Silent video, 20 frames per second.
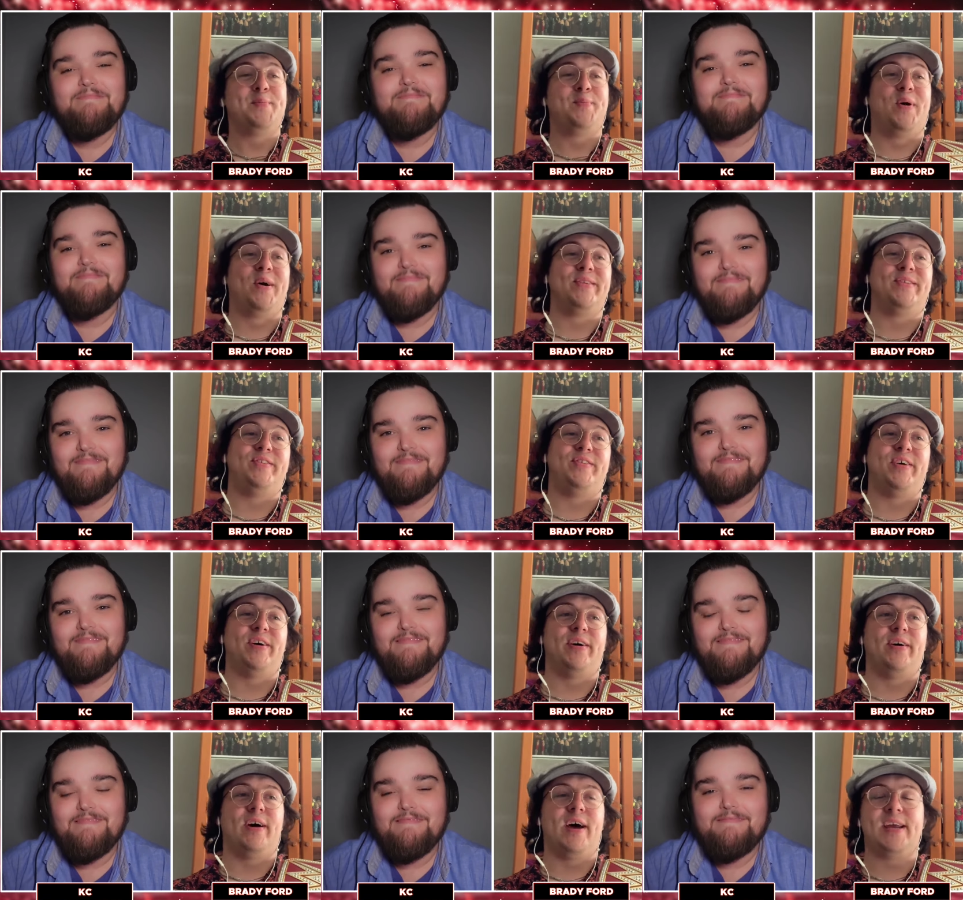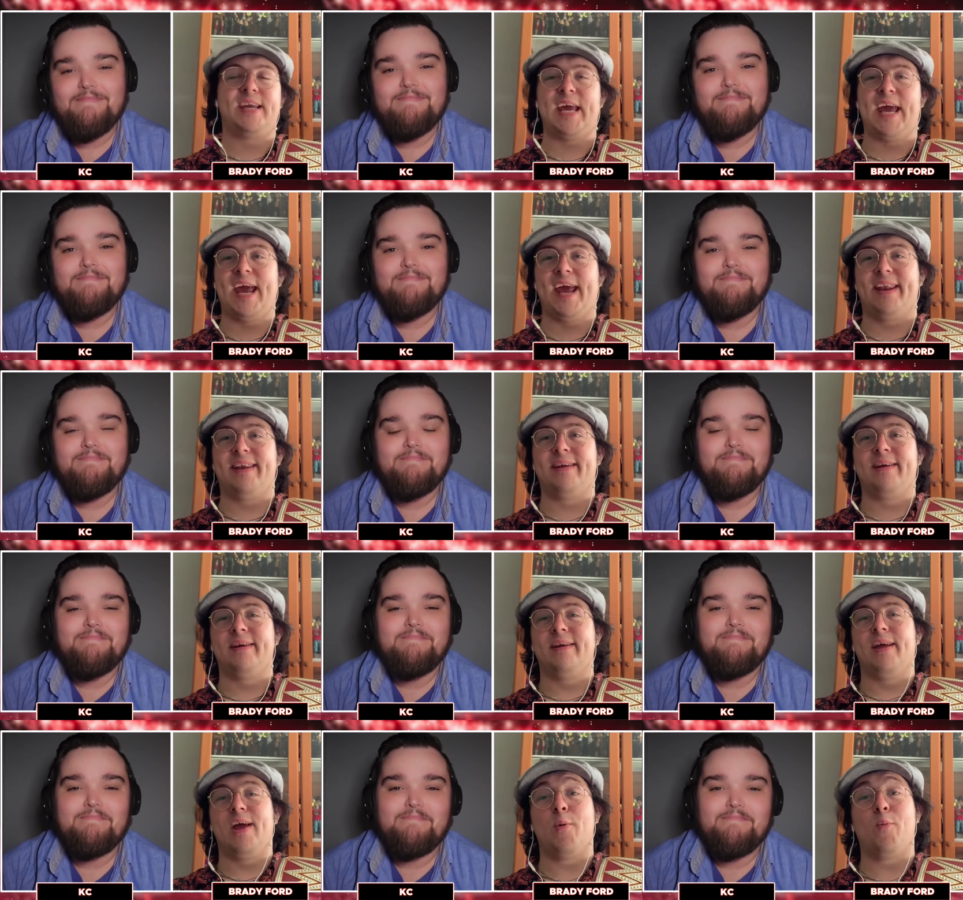Speaker 1: But uh, again,
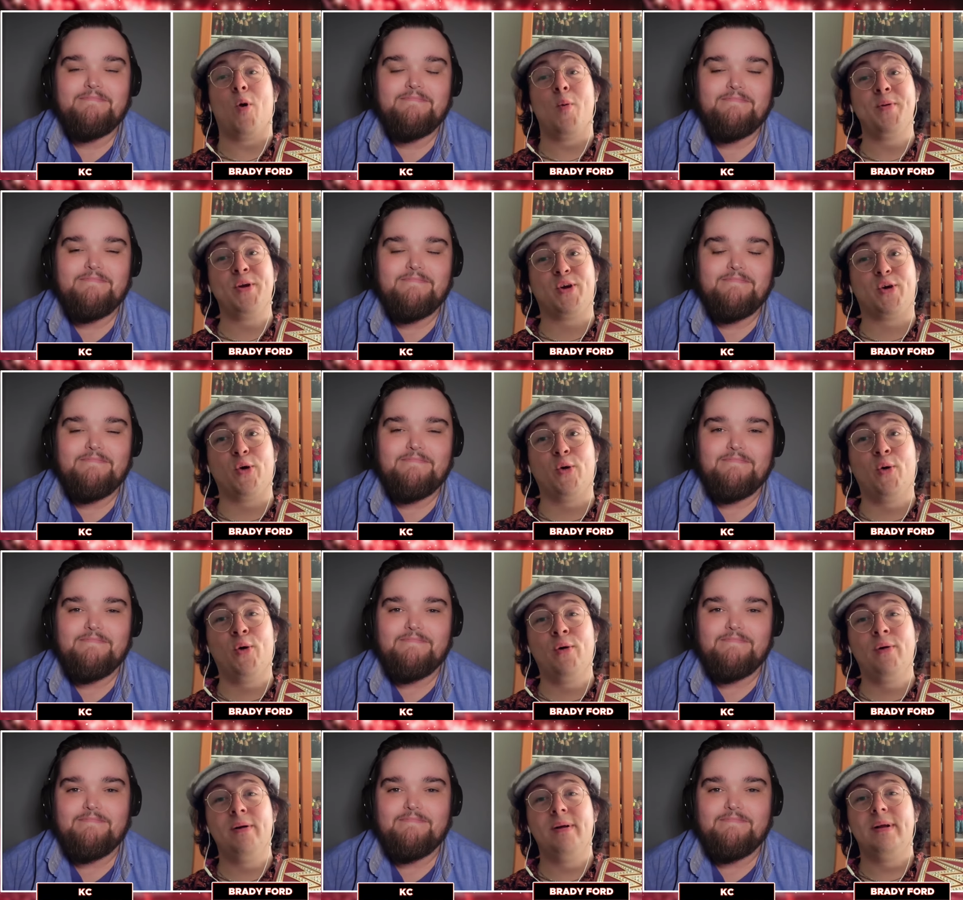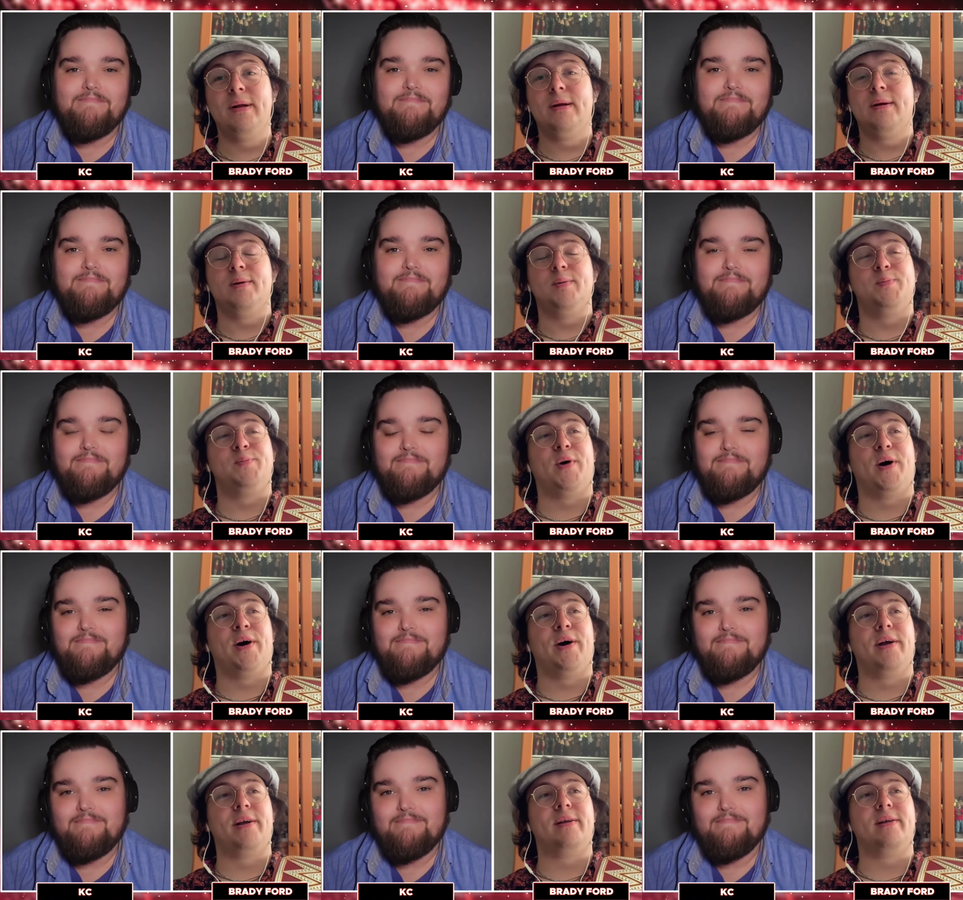it would be cool,
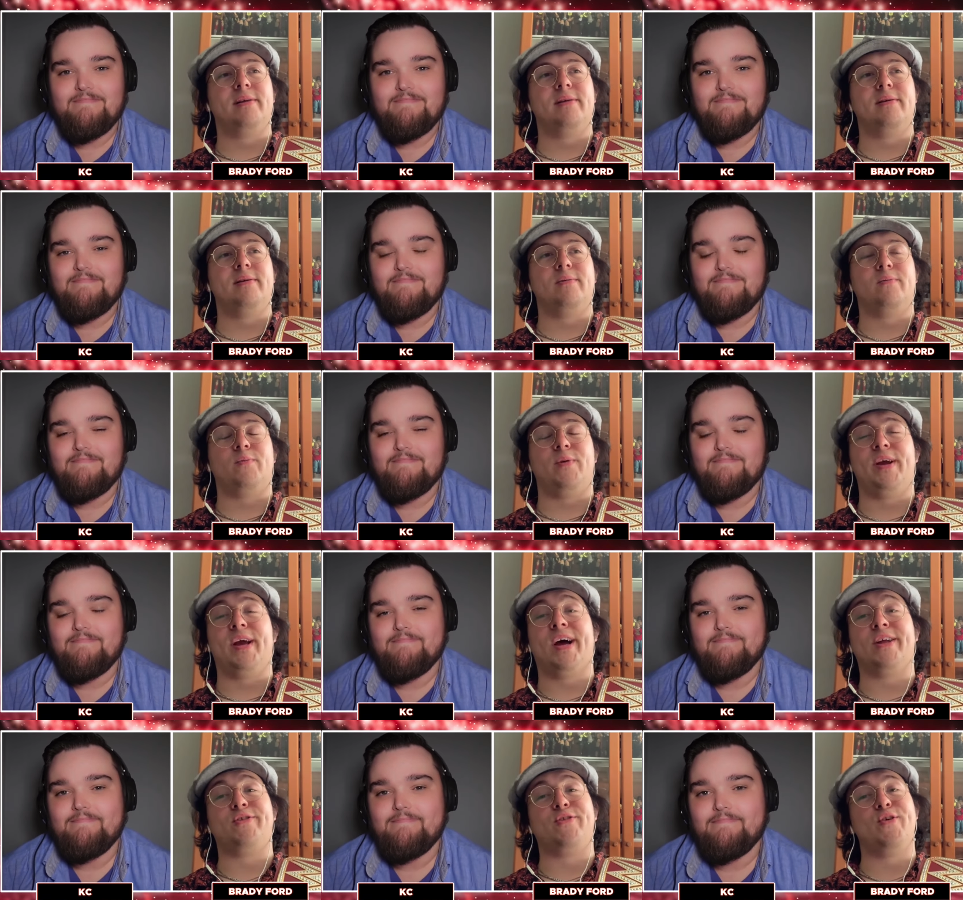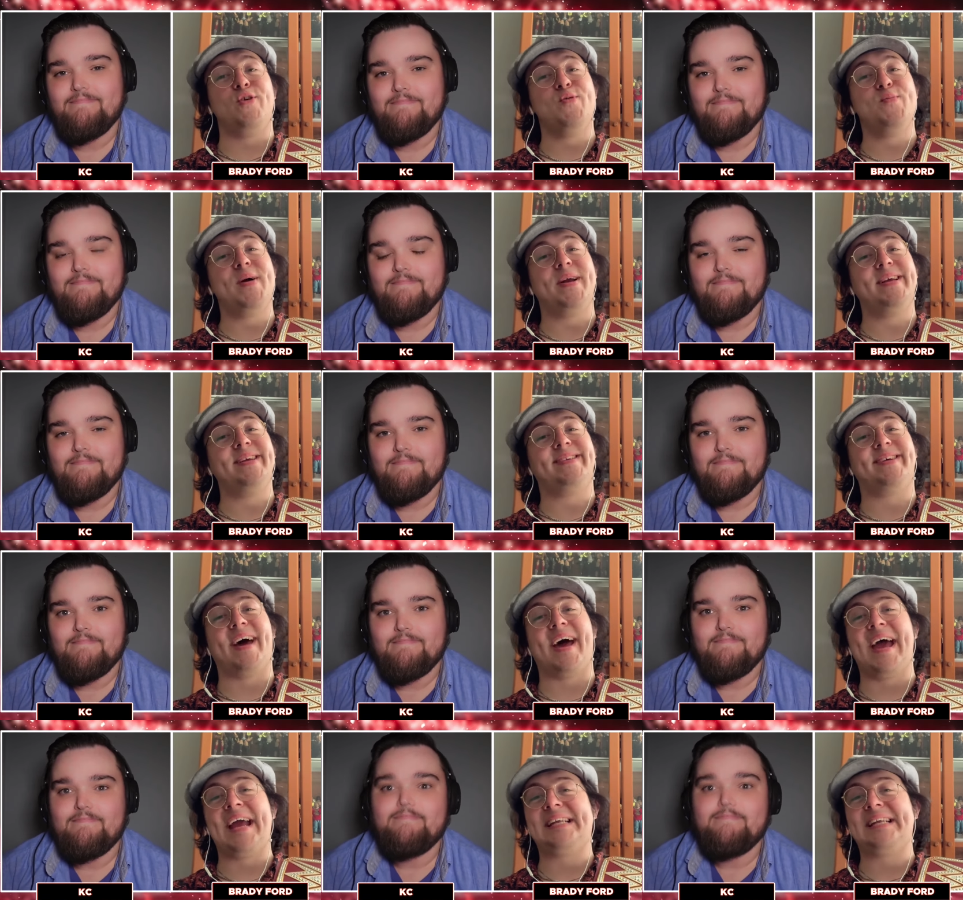but we got too many
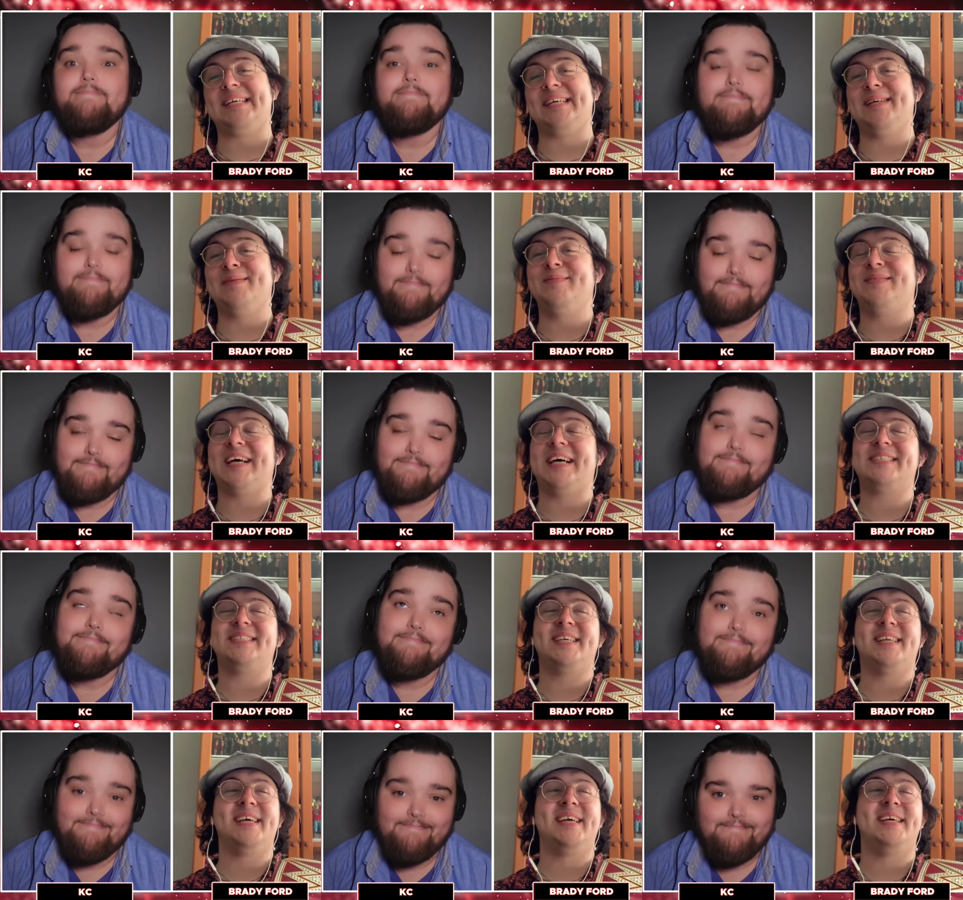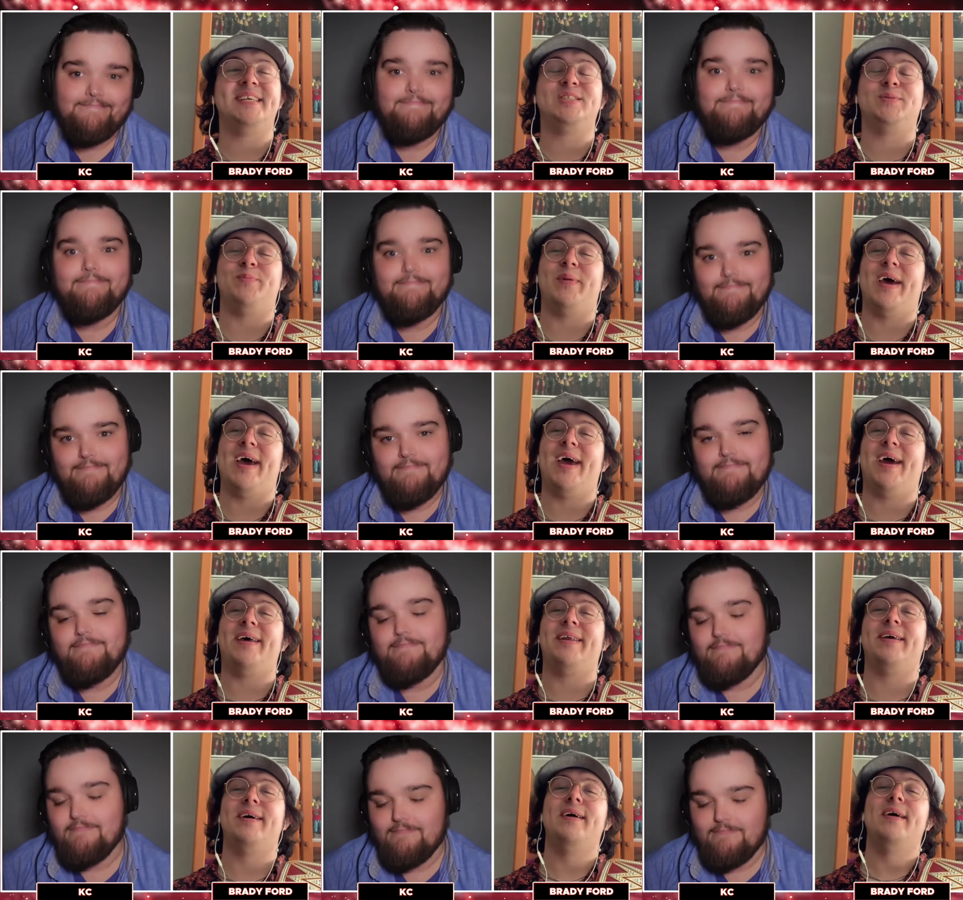tag teams as it is,
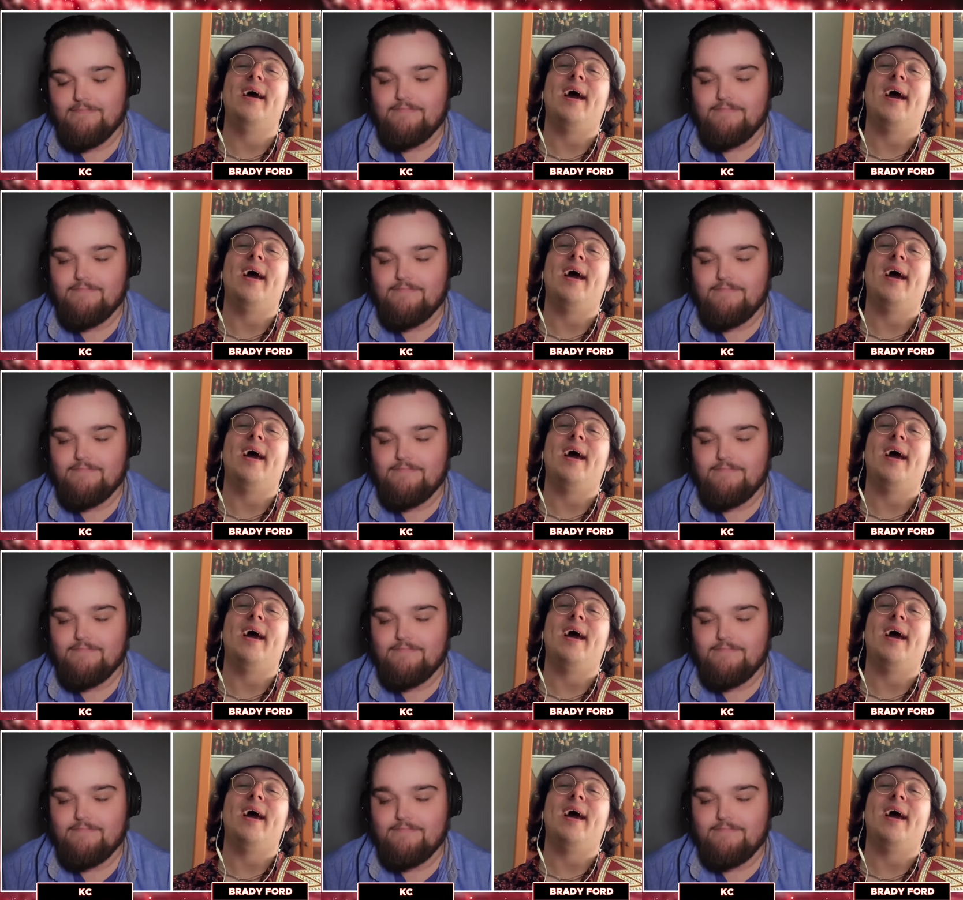man.